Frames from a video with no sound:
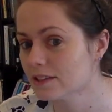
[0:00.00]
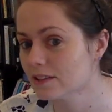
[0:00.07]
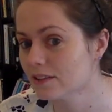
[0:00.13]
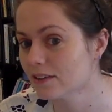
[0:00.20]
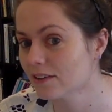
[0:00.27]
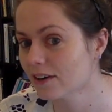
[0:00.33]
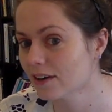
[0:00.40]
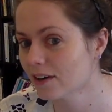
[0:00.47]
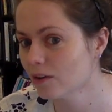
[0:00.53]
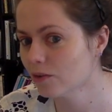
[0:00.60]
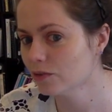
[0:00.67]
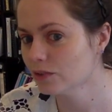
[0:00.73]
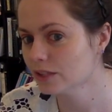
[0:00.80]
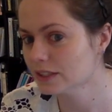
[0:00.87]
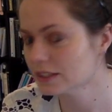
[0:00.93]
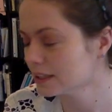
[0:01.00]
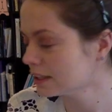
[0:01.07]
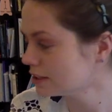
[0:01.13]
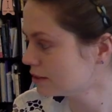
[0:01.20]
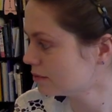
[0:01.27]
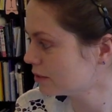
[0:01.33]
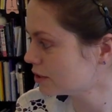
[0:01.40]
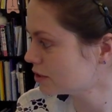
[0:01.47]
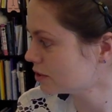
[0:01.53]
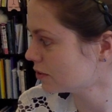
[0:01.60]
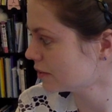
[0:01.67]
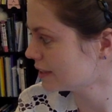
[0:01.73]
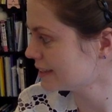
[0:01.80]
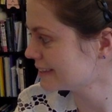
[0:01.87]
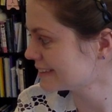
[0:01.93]
so hopefully it's not too much
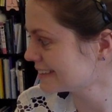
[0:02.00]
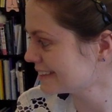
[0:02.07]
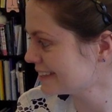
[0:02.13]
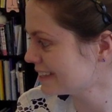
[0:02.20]
noise